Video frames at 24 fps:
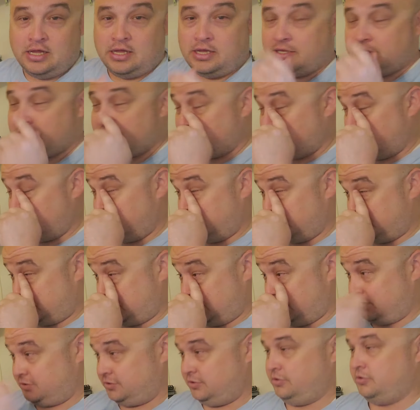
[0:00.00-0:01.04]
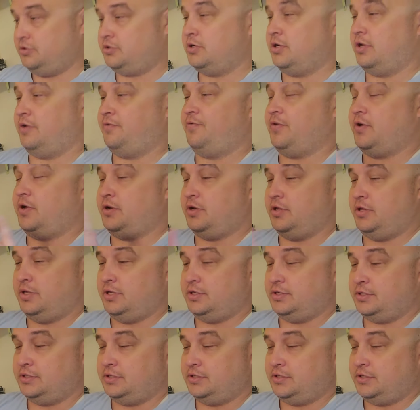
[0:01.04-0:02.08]
So a solution I found to
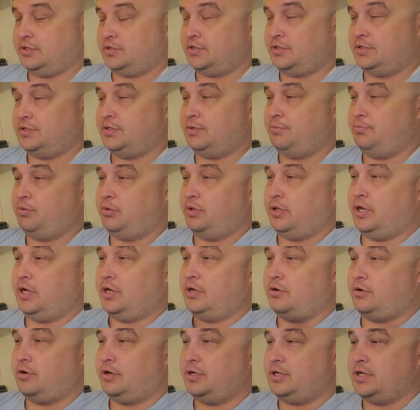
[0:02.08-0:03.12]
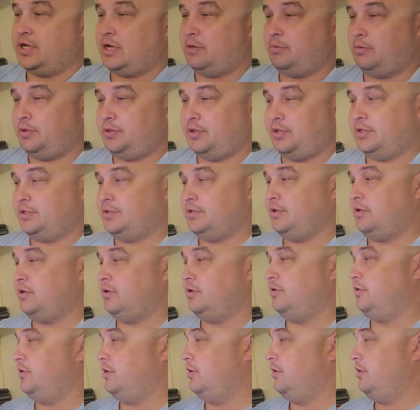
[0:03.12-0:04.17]
this is just a simple Android tablet that's
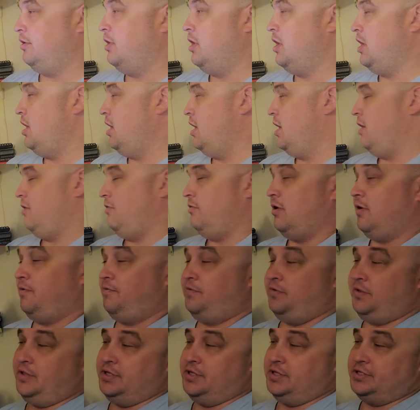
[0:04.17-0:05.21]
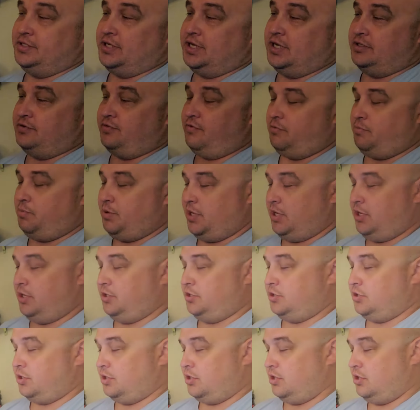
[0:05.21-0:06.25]
roughly the size of a
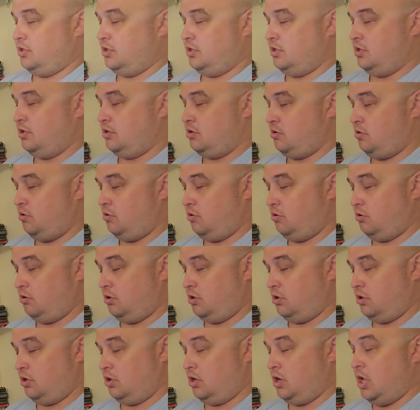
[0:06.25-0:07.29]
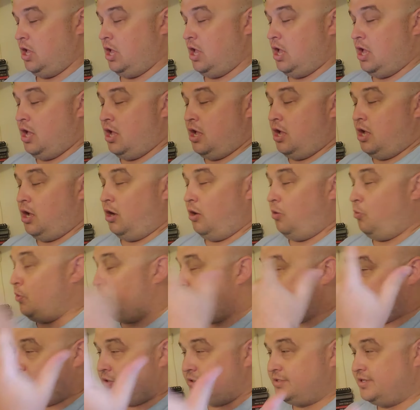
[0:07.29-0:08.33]
page, or a
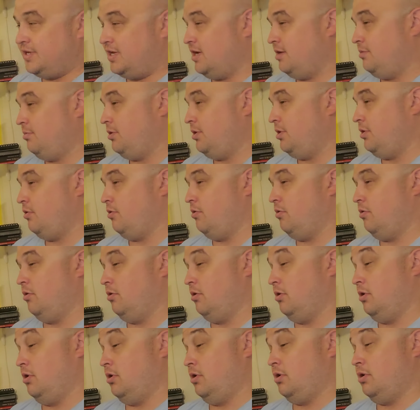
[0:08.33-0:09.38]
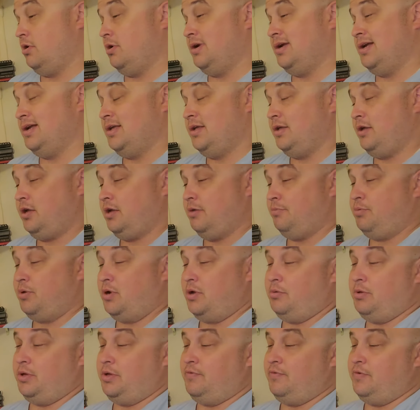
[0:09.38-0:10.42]
Windows tablet, or you could
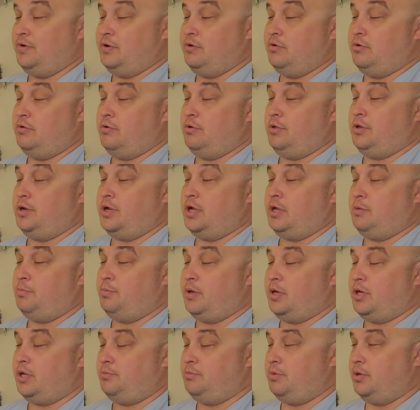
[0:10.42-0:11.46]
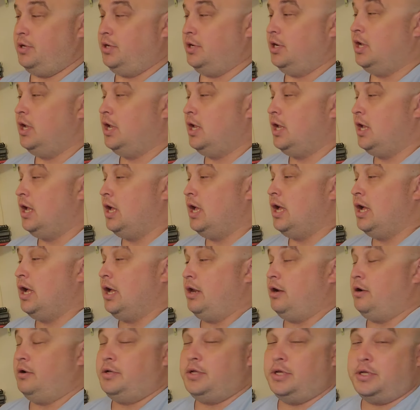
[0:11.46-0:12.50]
probably even do it with an iPad, but I
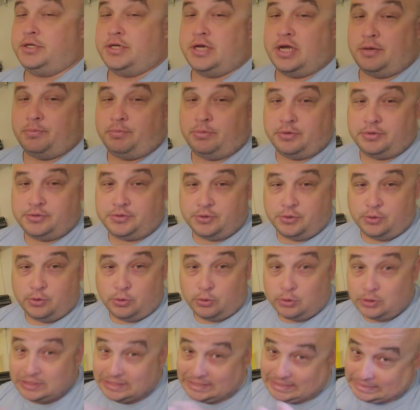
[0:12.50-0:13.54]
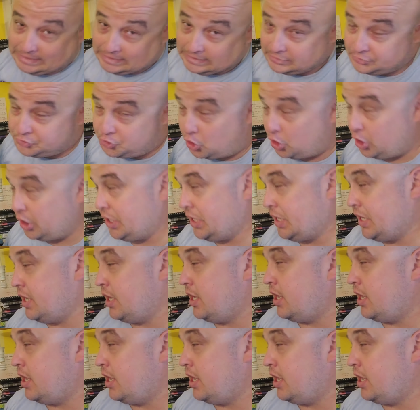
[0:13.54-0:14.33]
don't touch Apple, so sorry.